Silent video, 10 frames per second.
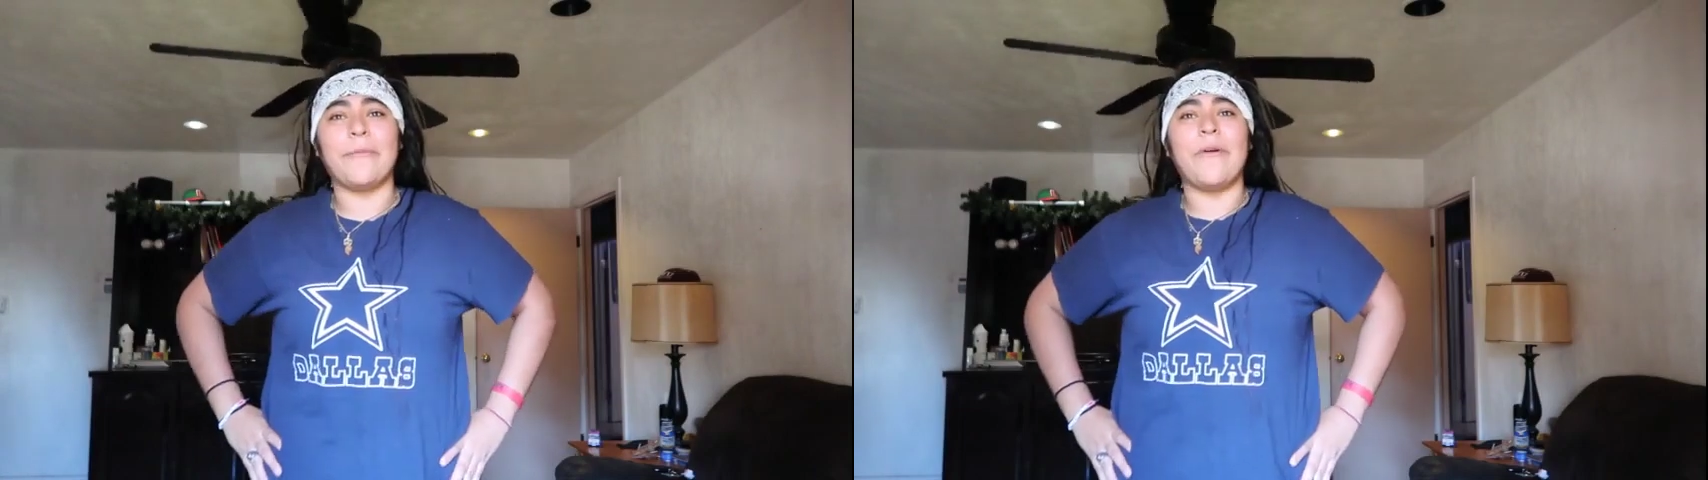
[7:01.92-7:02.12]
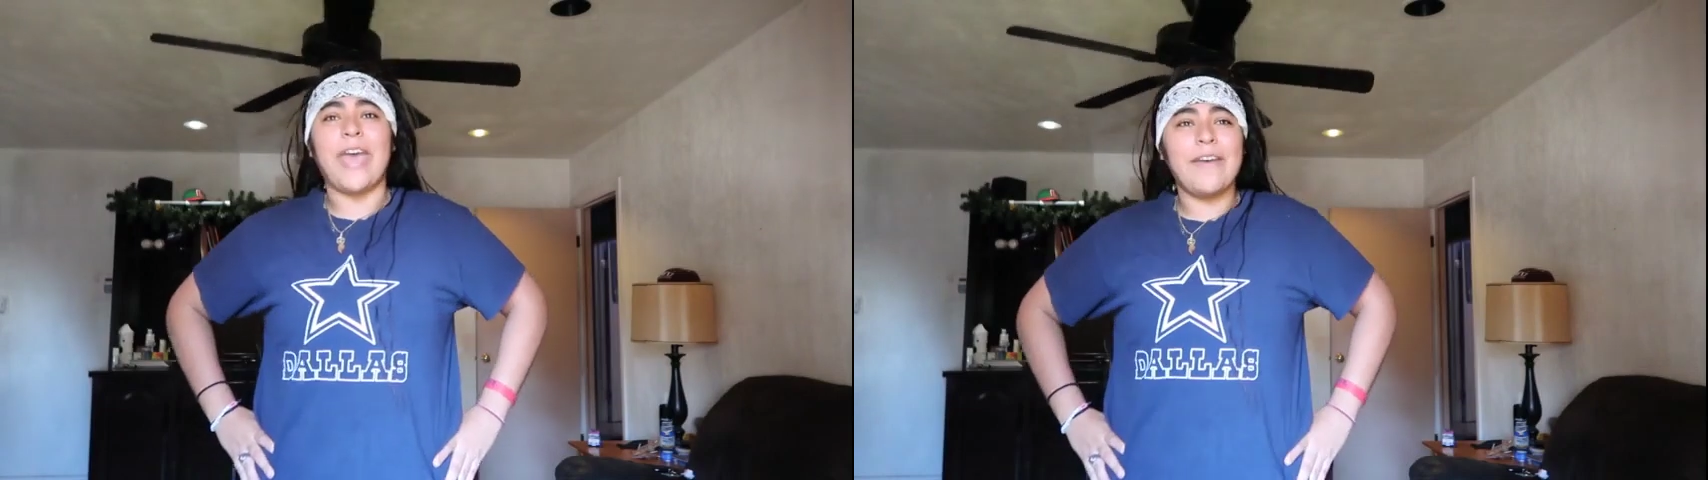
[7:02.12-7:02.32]

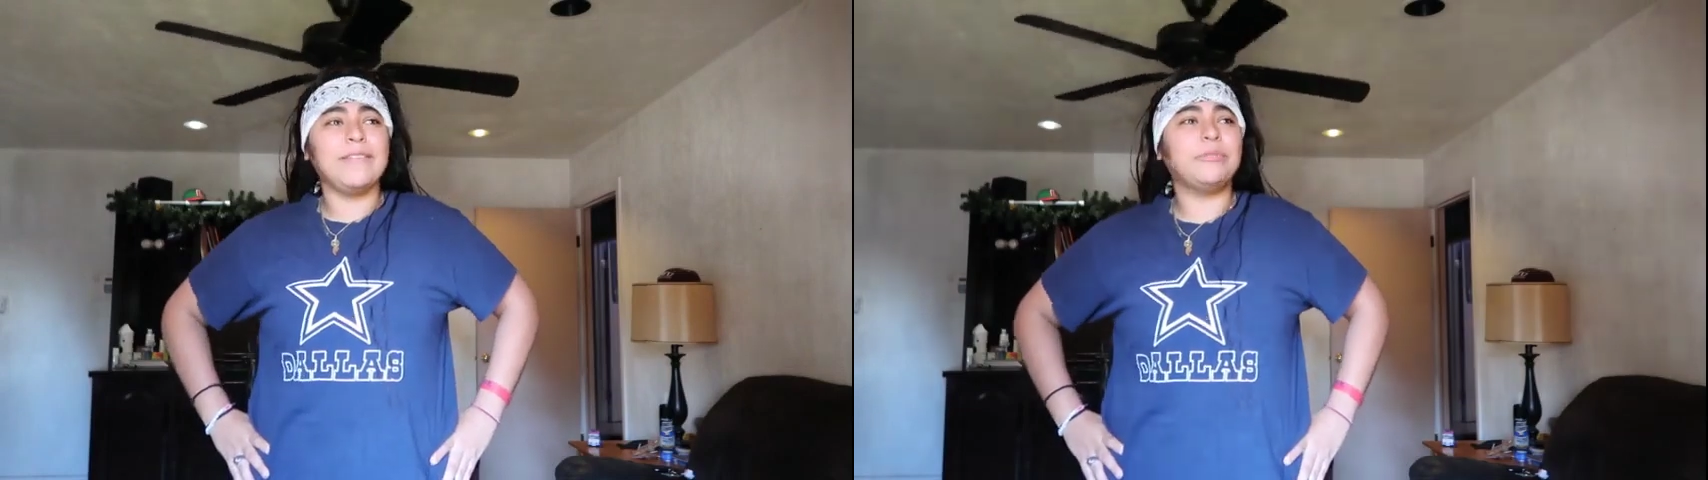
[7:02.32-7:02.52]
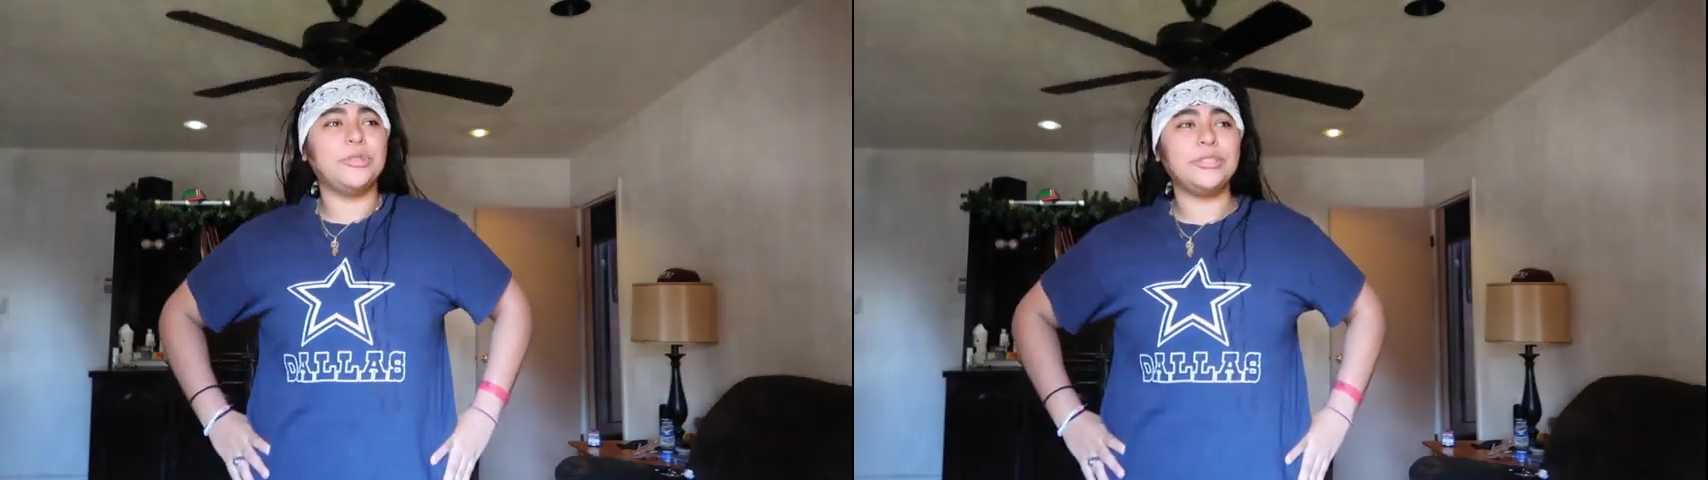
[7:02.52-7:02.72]

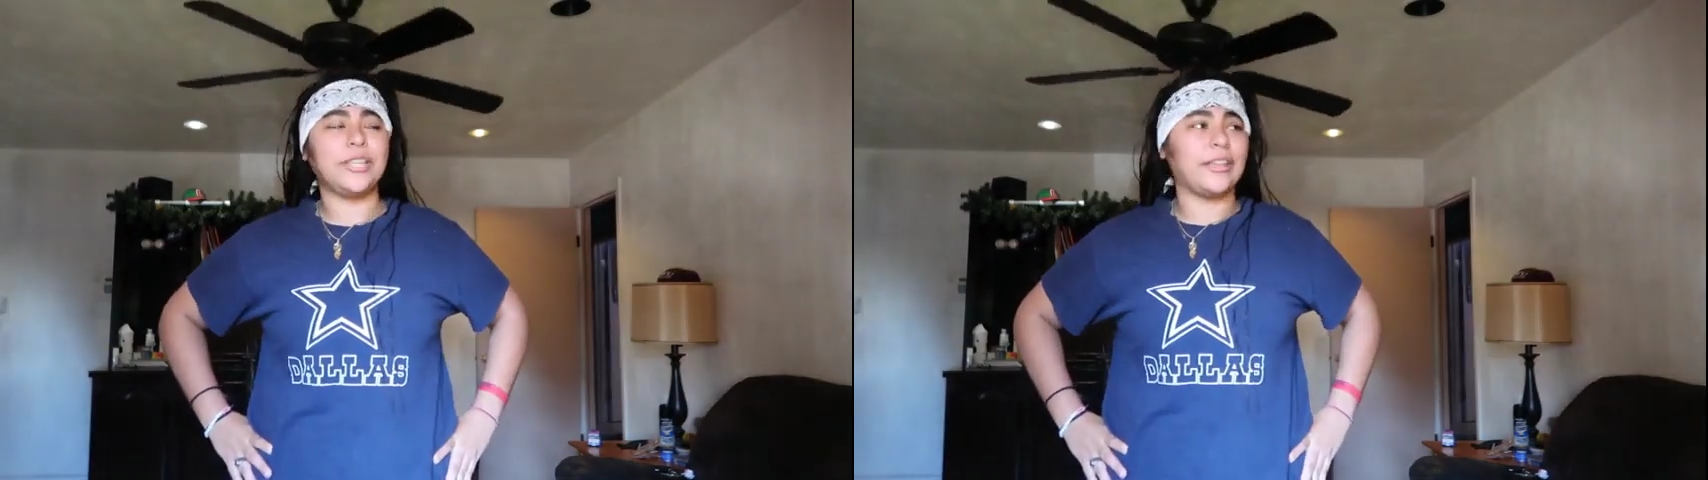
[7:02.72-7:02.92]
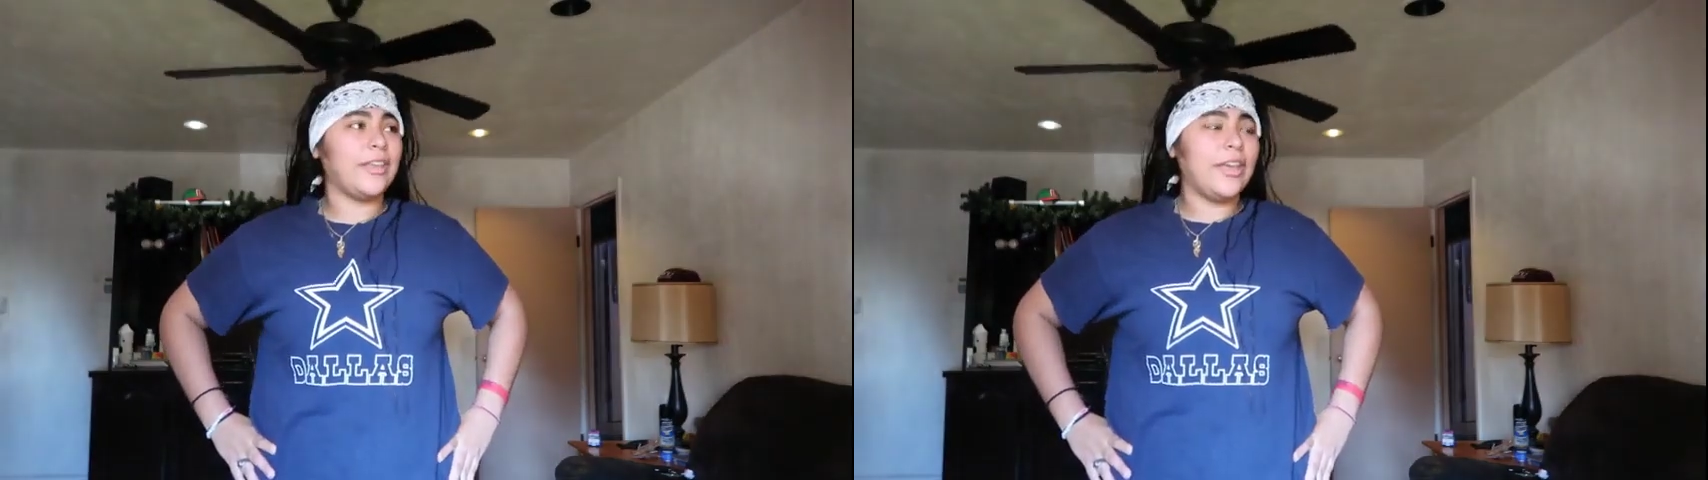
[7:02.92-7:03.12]
Heavy
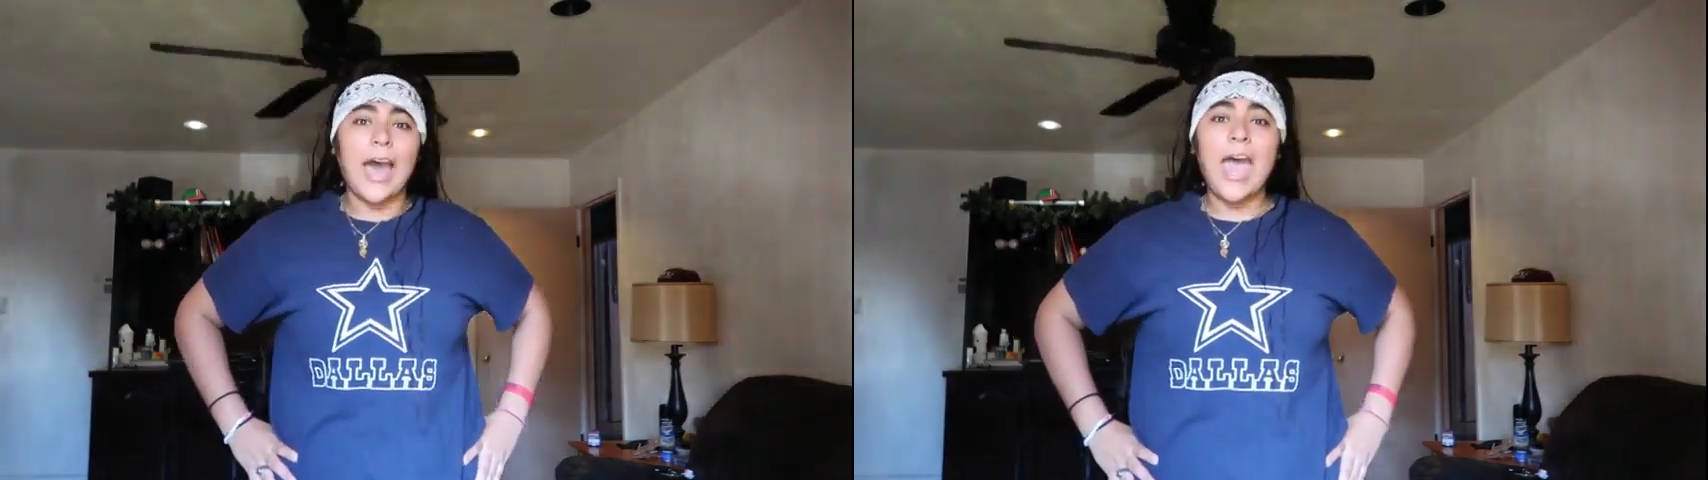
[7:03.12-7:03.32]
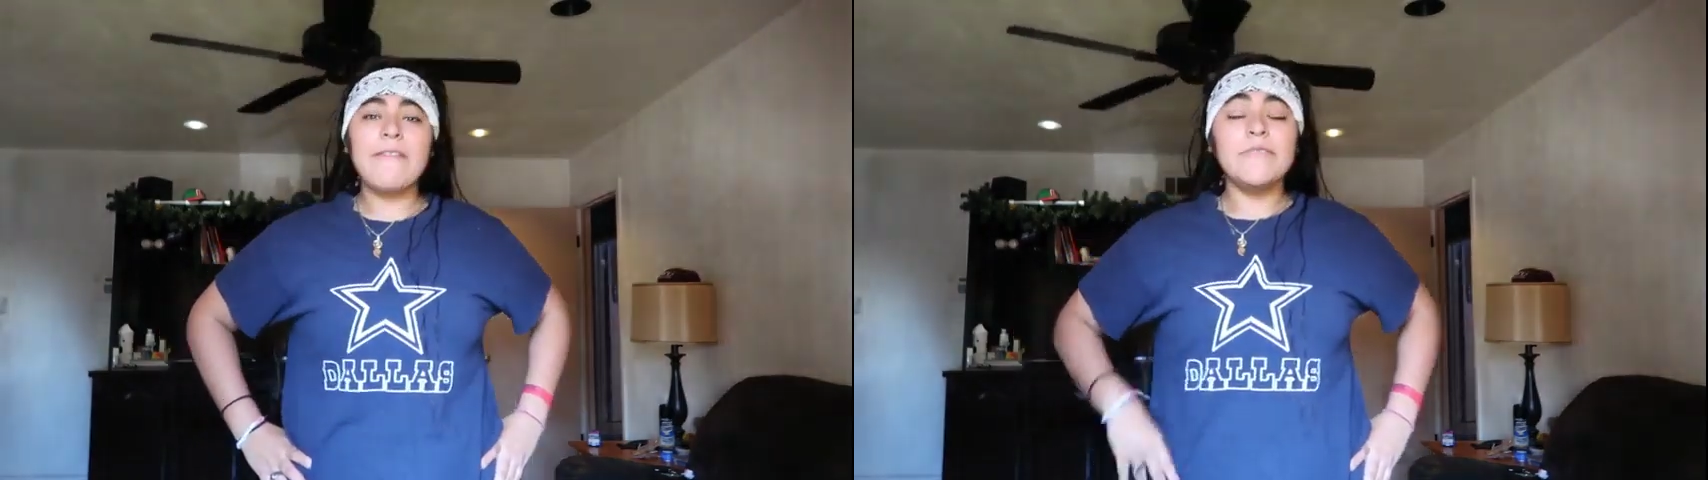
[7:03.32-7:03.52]
music.
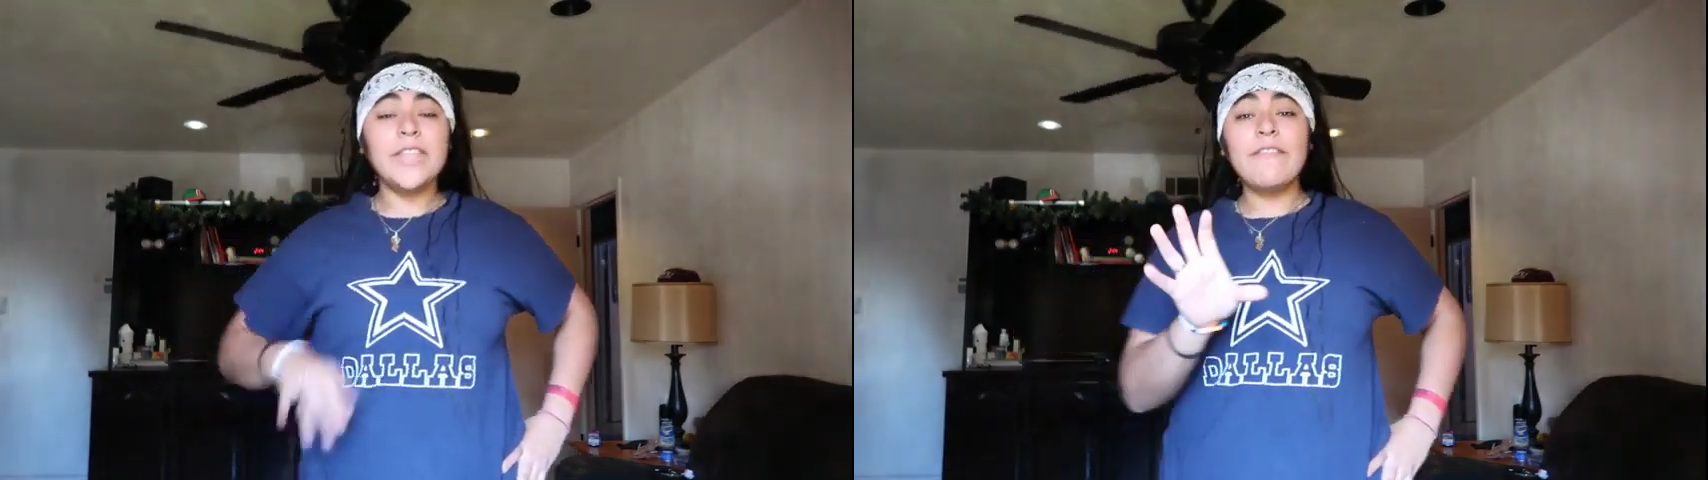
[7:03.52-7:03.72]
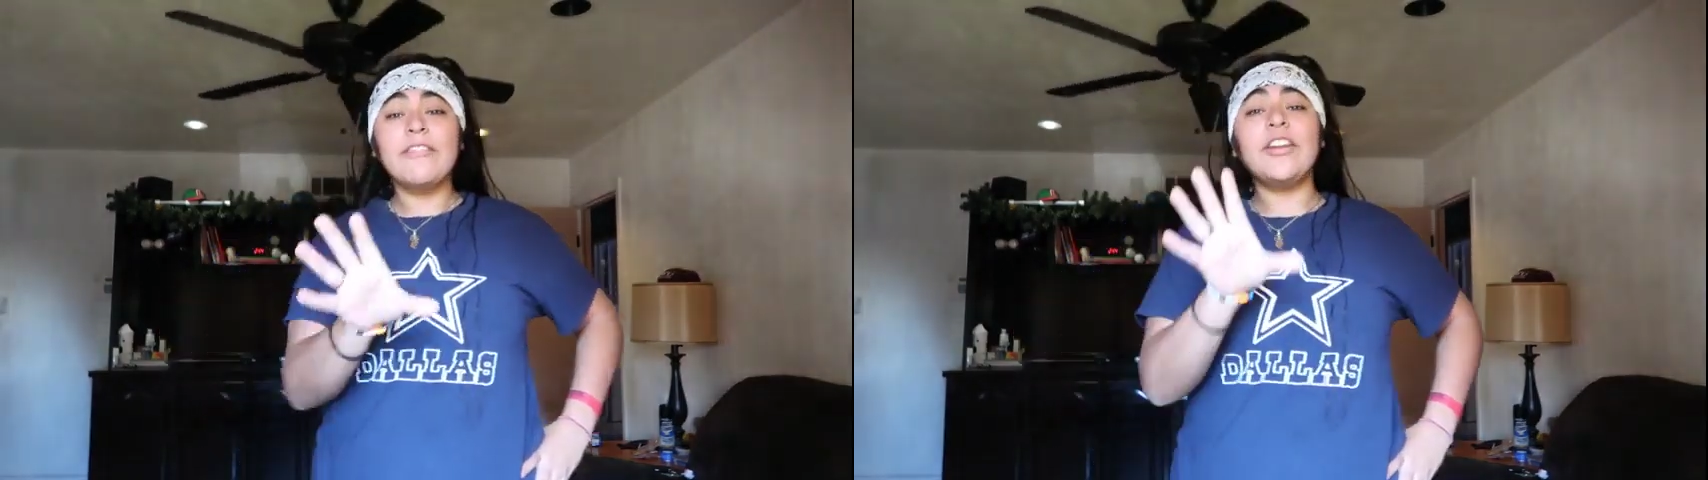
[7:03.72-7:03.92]
I've
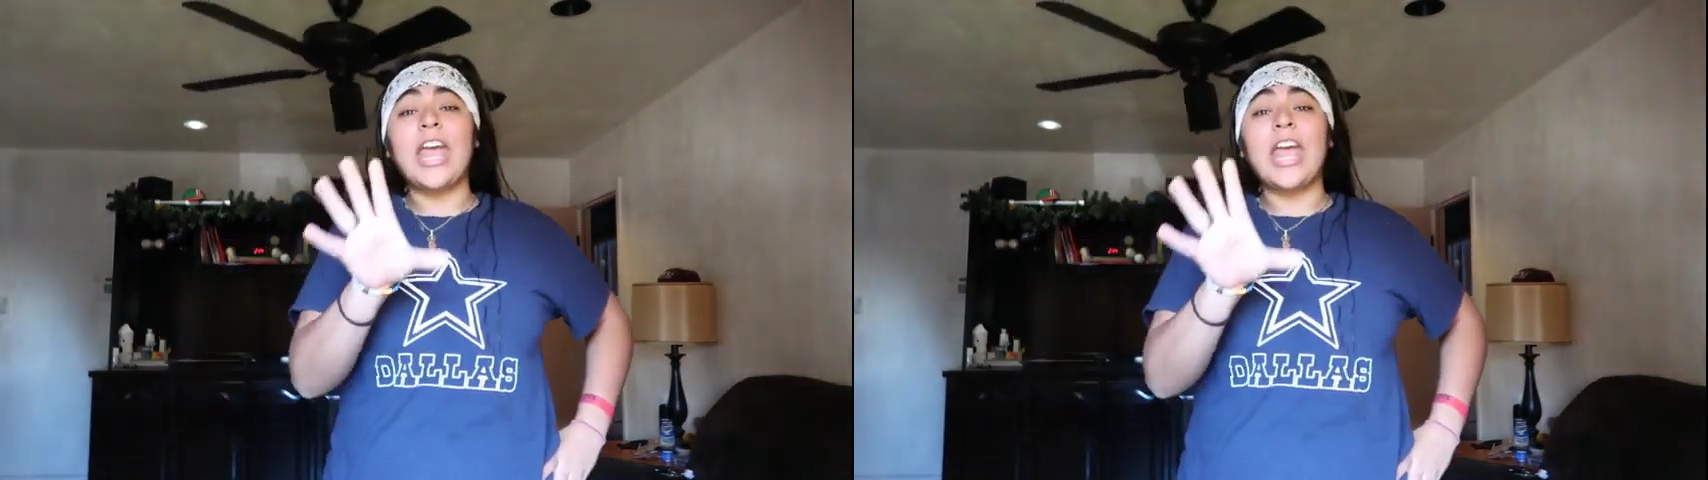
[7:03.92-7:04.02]
never